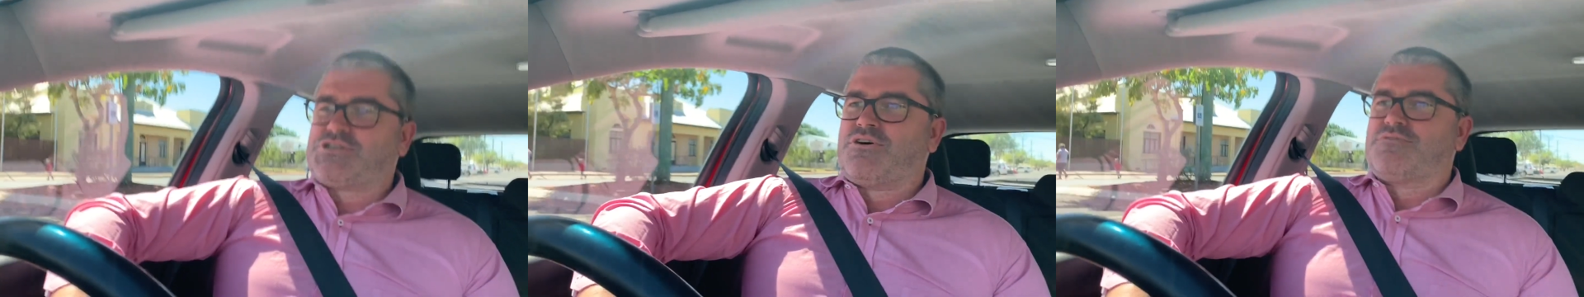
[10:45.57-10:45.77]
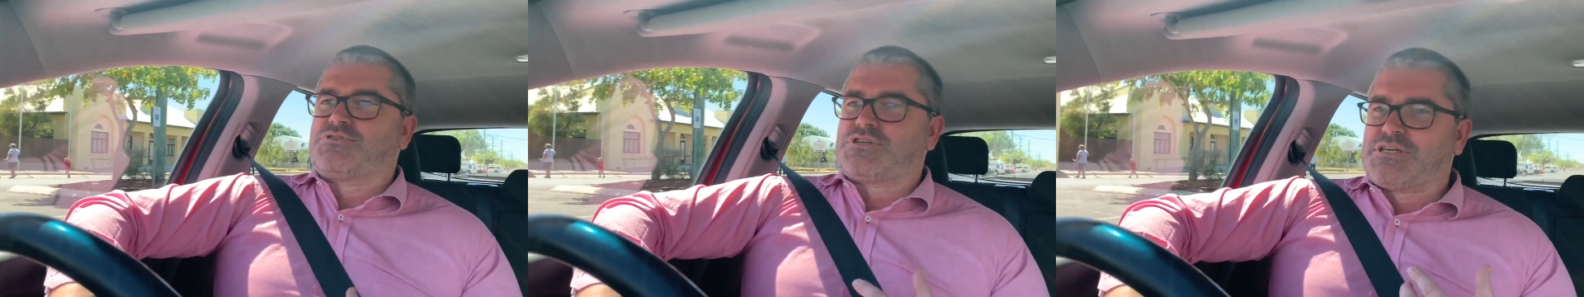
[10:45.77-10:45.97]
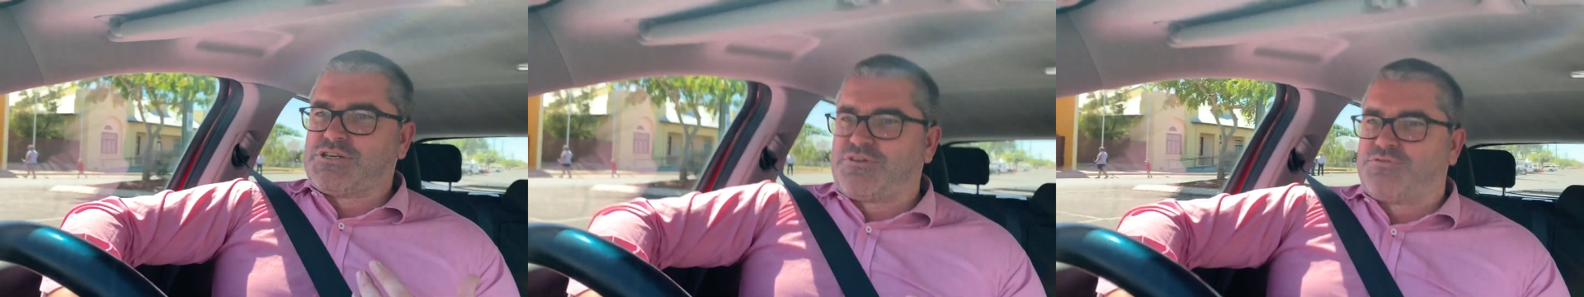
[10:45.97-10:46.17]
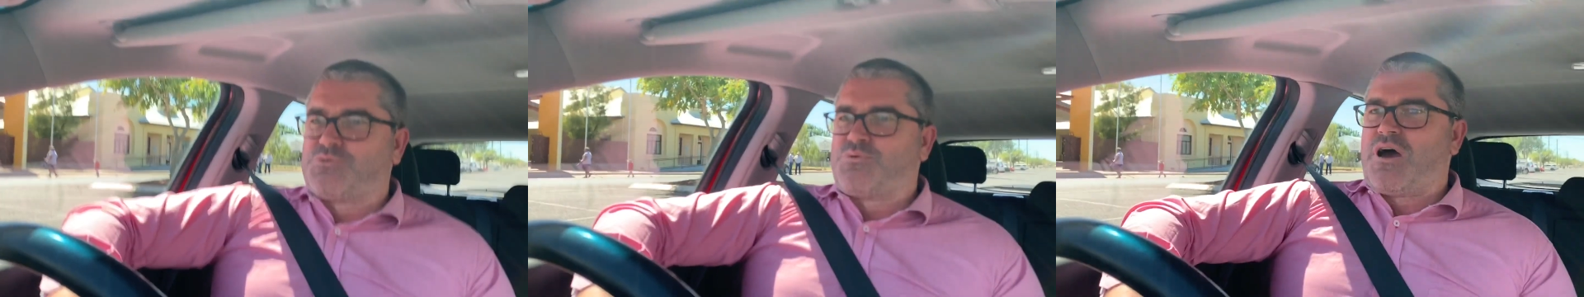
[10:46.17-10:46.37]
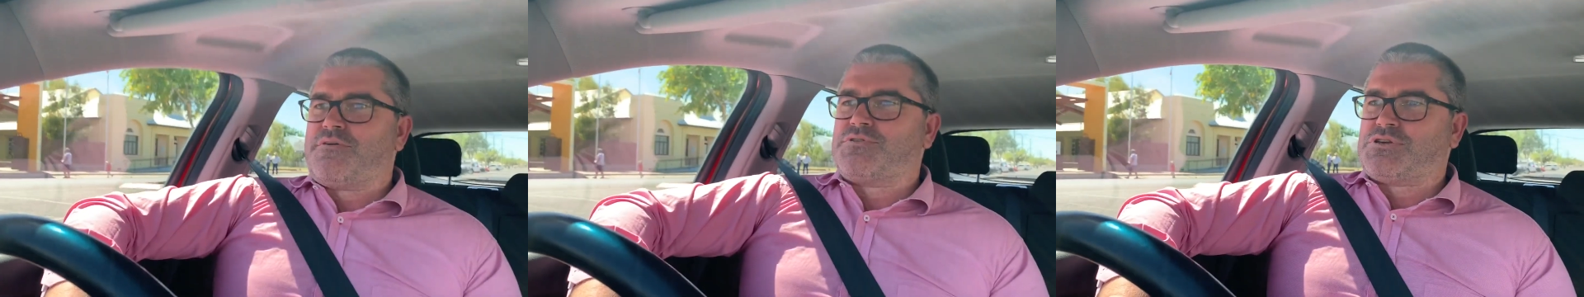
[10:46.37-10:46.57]
So obviously he's off
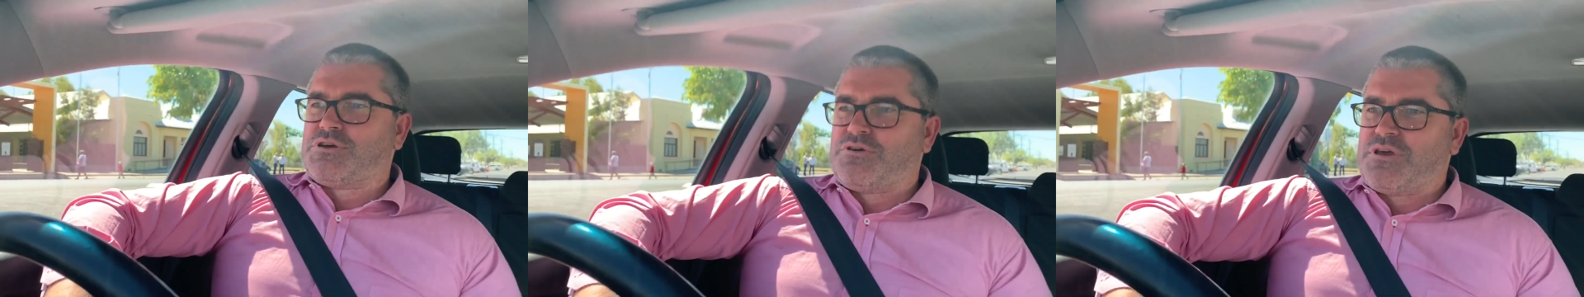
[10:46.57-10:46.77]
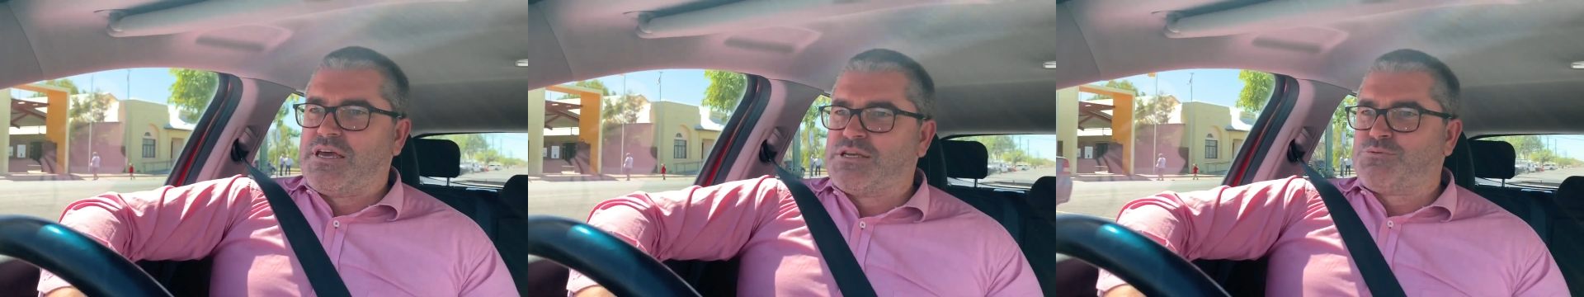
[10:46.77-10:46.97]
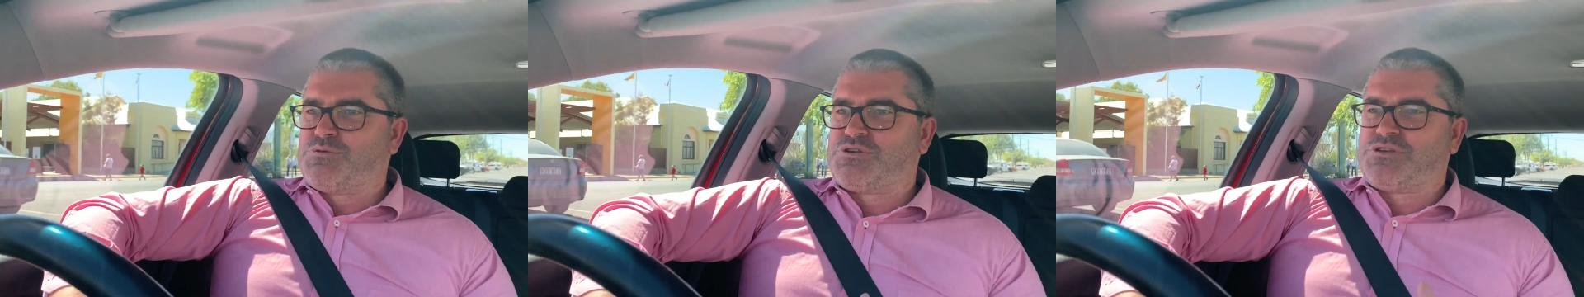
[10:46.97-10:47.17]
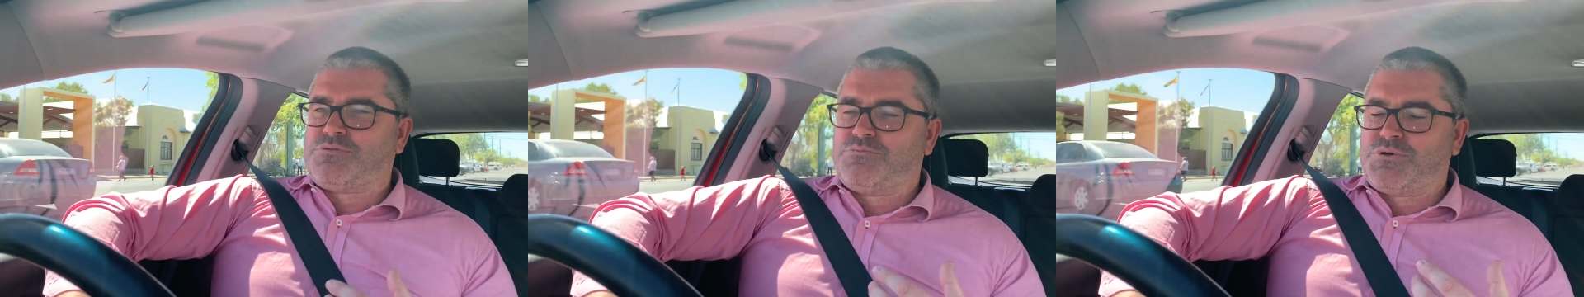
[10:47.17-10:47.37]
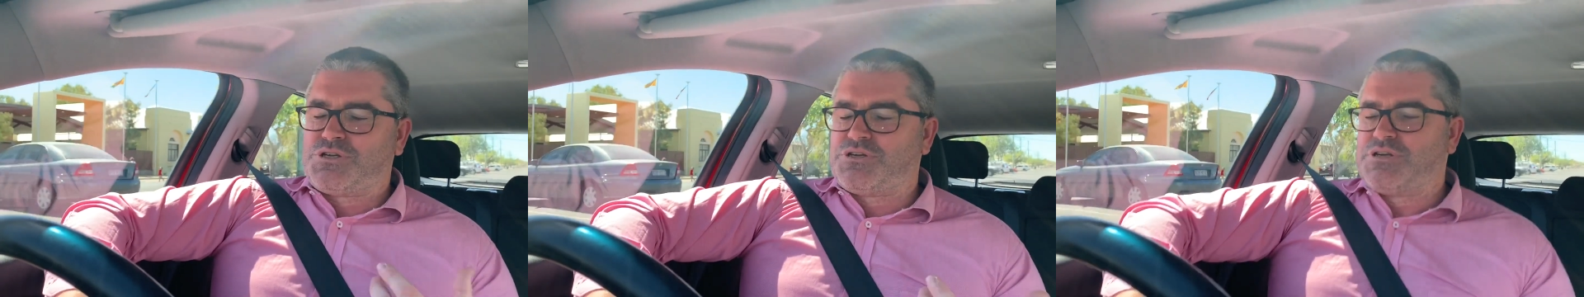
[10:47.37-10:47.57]
the road for 2 years,
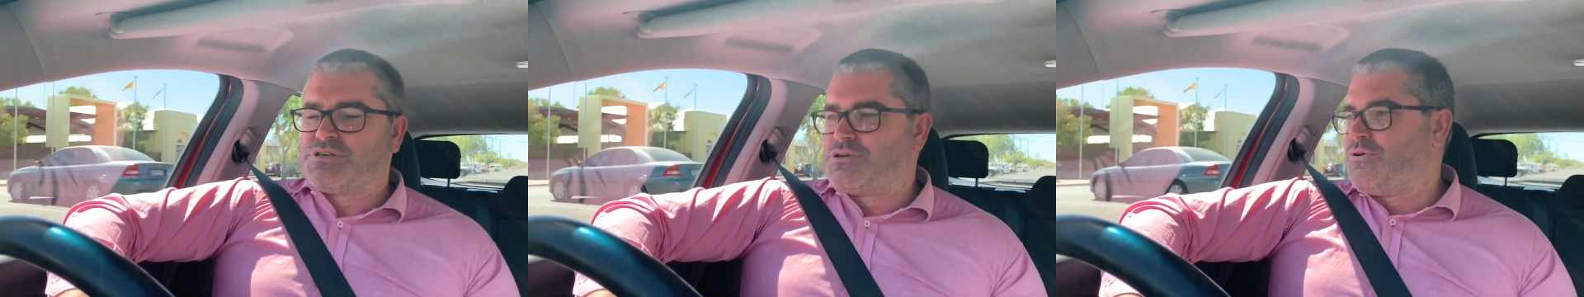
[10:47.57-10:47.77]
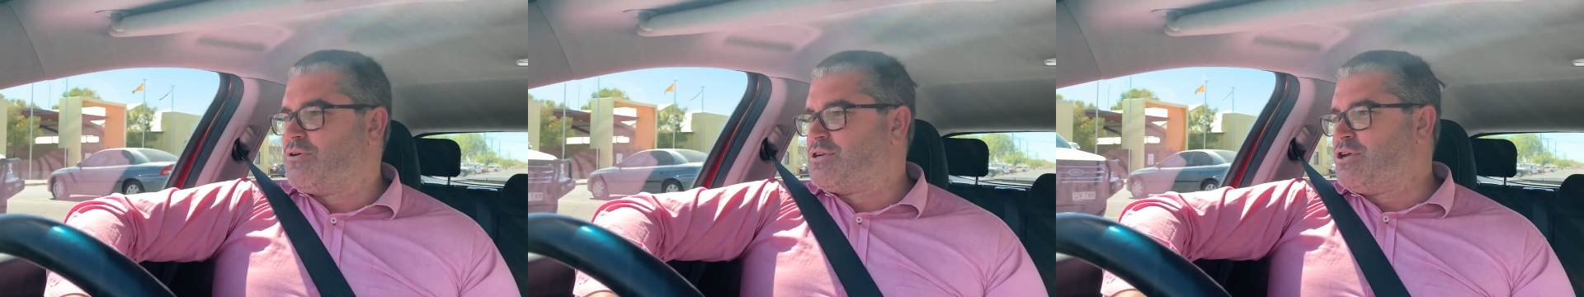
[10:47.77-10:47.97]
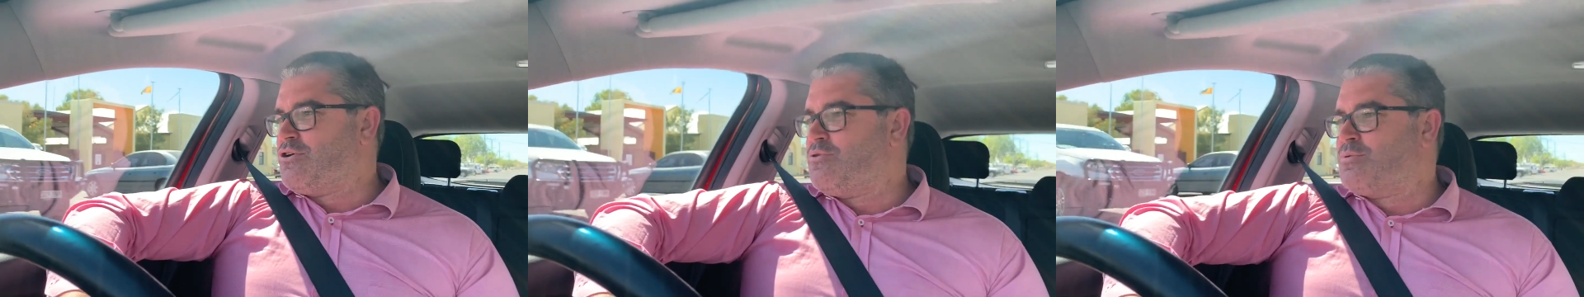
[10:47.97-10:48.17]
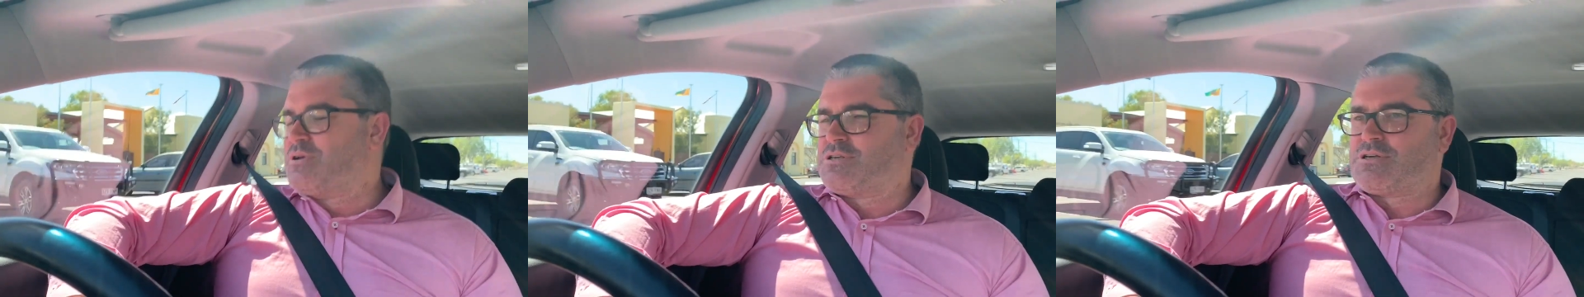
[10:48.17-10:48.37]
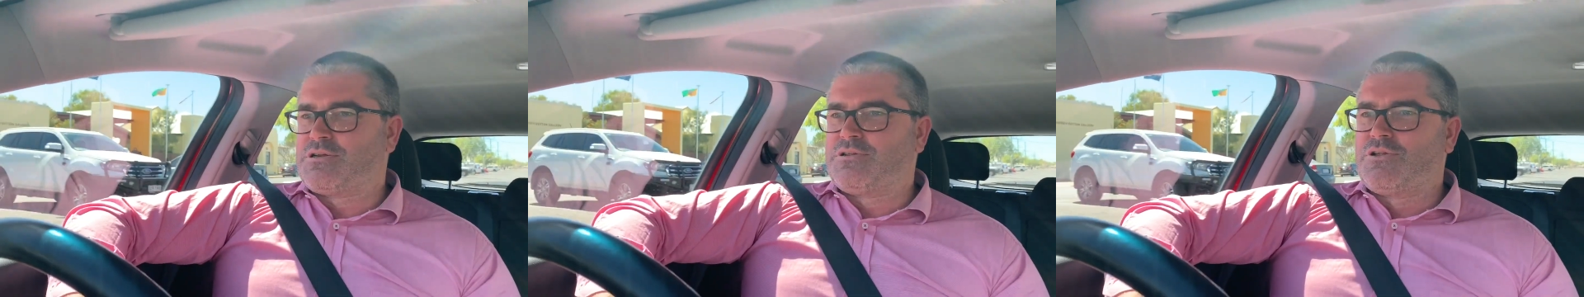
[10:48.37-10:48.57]
which isn't ideal, but
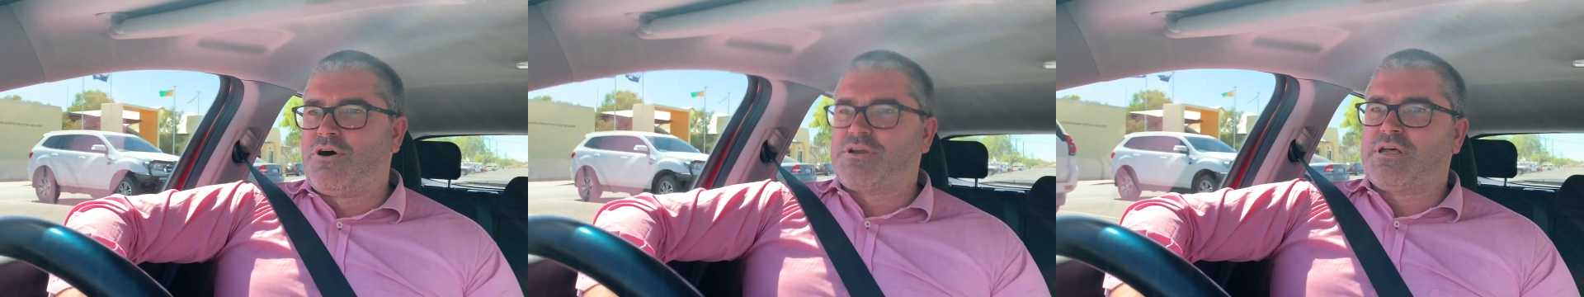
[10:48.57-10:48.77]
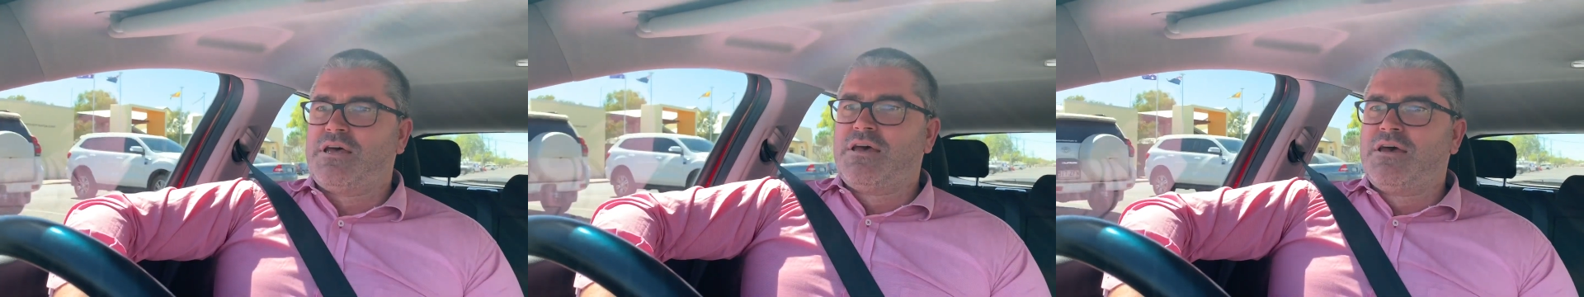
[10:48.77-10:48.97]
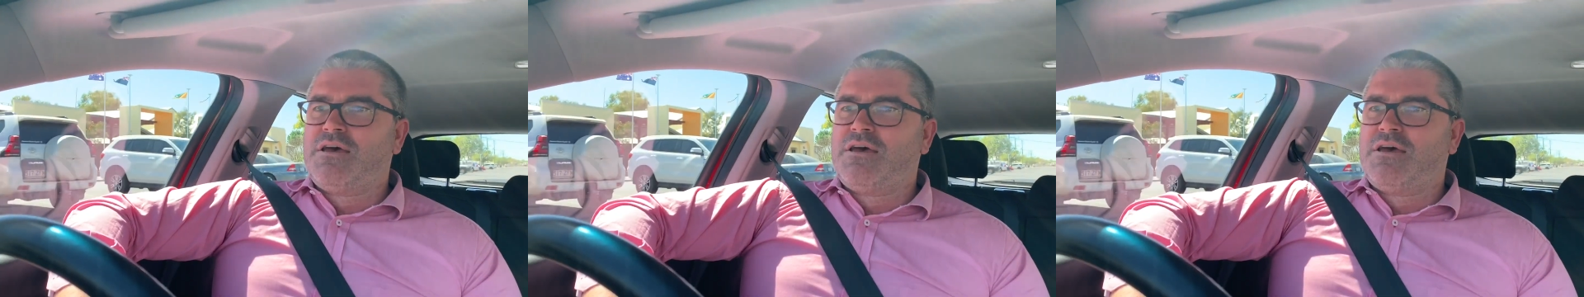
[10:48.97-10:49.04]
it's a lot